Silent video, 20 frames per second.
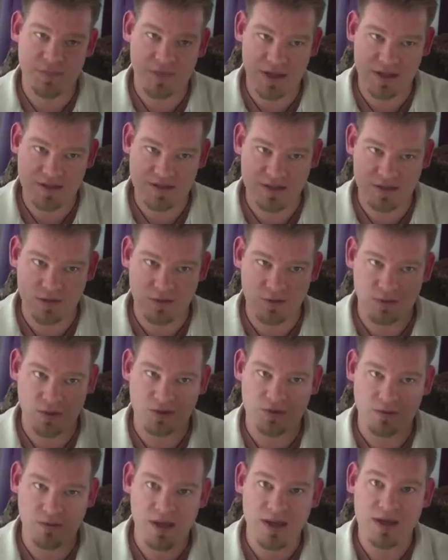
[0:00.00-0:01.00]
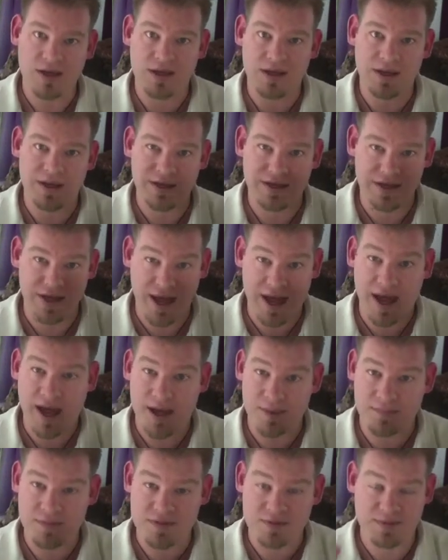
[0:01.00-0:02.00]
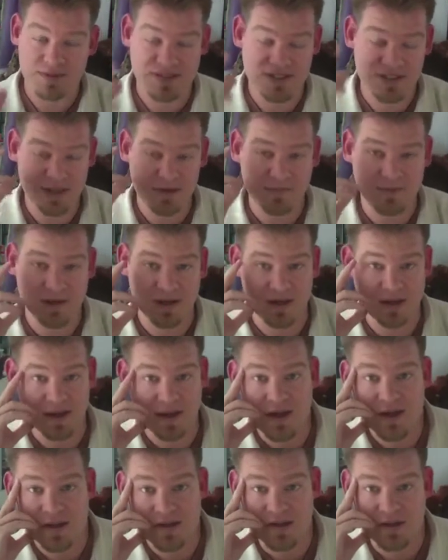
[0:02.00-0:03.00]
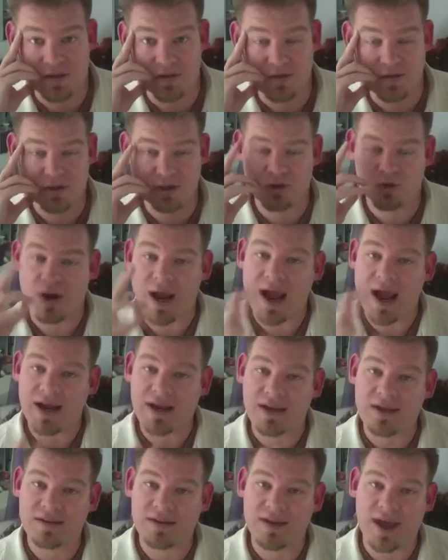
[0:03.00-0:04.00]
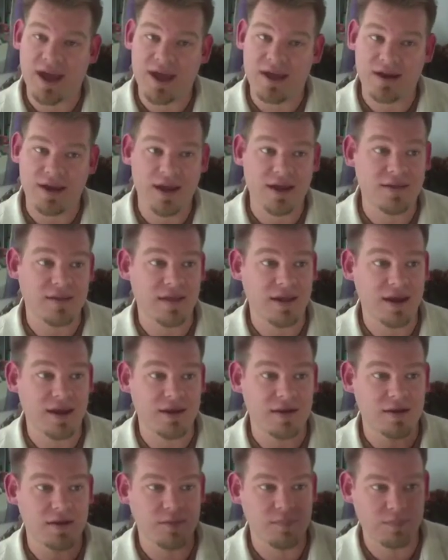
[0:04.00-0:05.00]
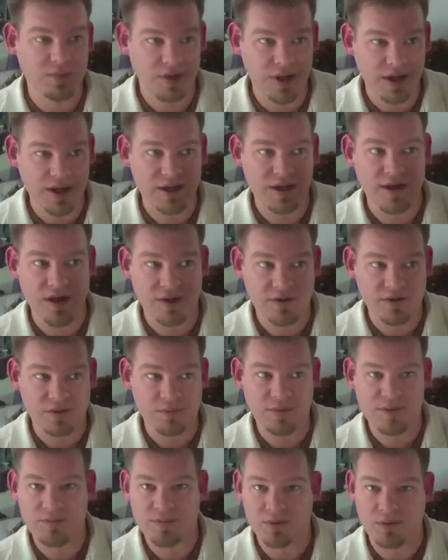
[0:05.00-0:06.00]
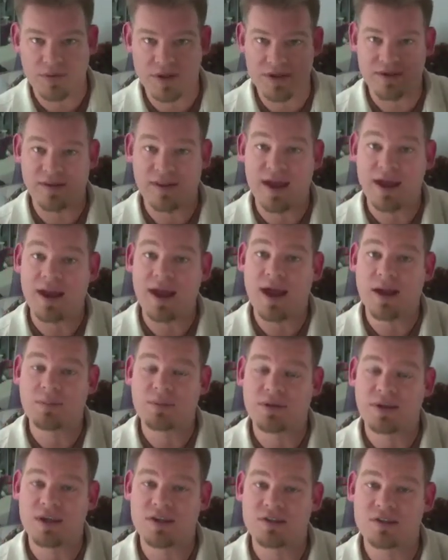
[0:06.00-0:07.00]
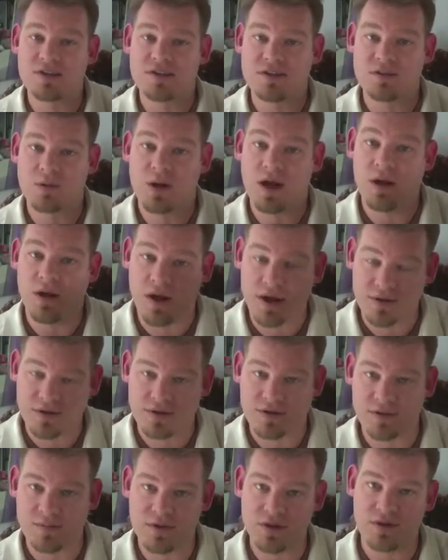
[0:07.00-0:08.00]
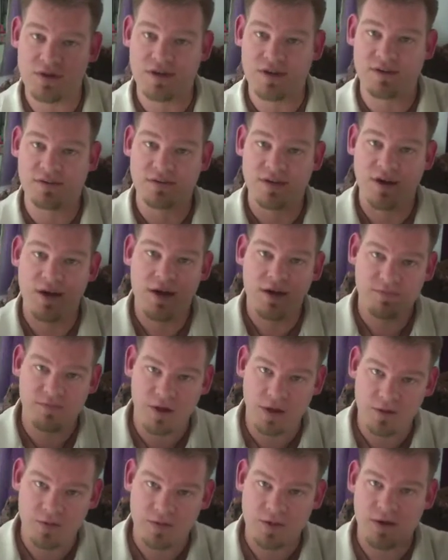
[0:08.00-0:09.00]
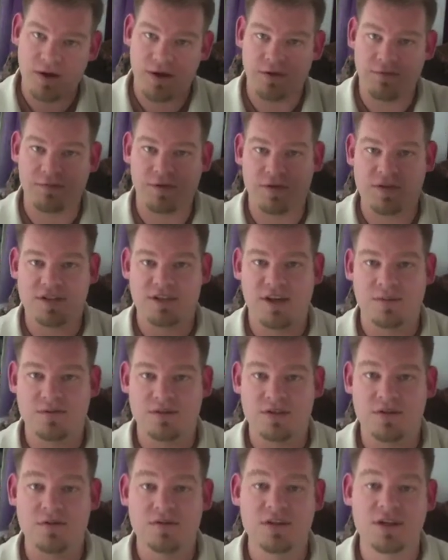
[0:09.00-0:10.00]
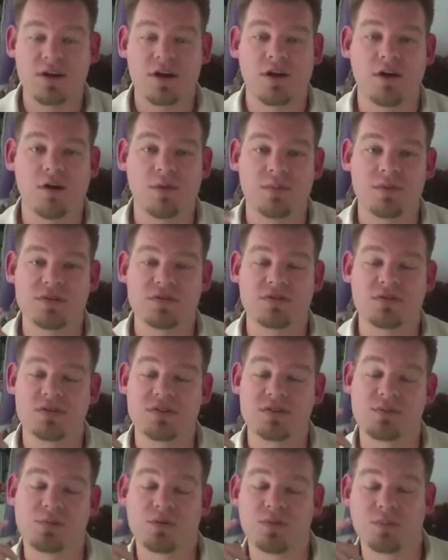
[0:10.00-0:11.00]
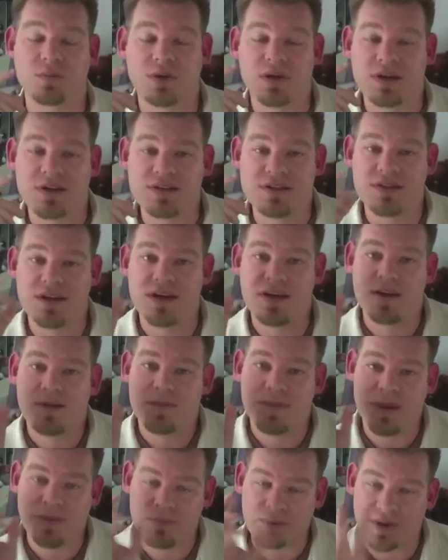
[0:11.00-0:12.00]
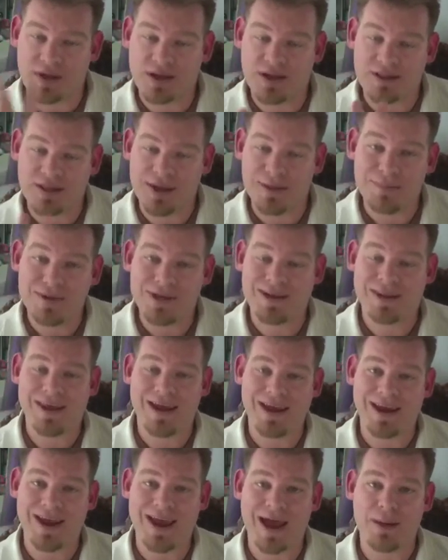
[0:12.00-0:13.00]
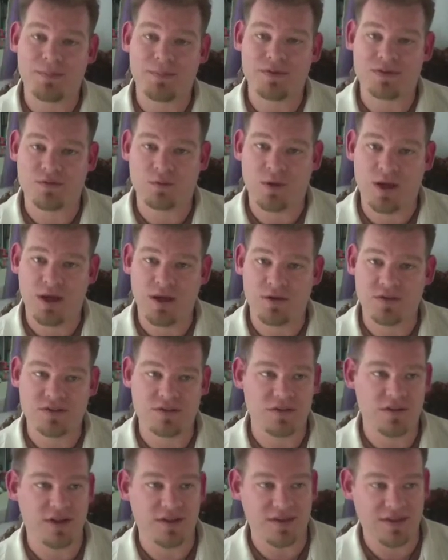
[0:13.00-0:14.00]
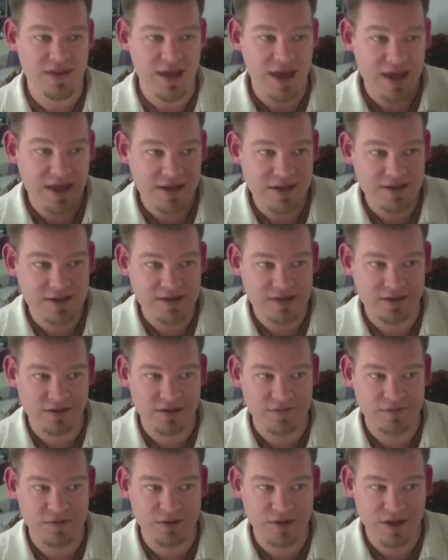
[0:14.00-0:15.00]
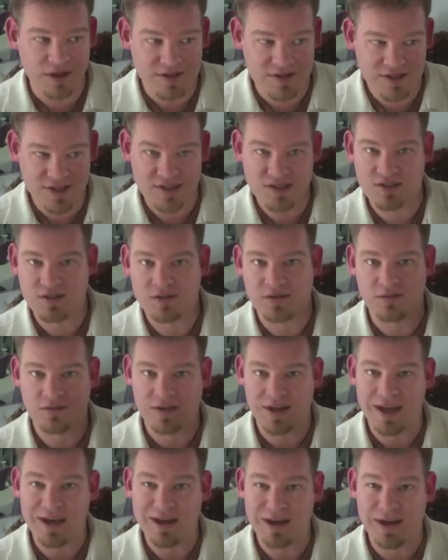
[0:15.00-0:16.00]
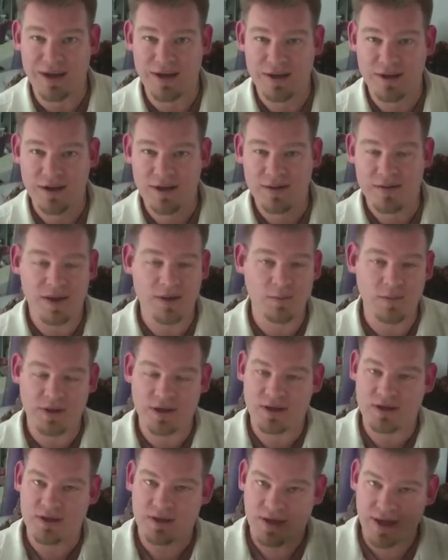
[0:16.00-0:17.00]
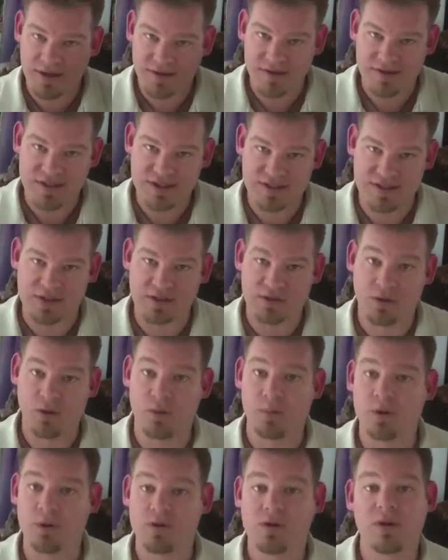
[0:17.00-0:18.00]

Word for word: And so we're creating an app specific to tracking that and then plugging other people into that application as well, other communities following in our footsteps, using our open source blueprints, and plugging them into that app as well so that they can deliver additional data. And we can collect this as a global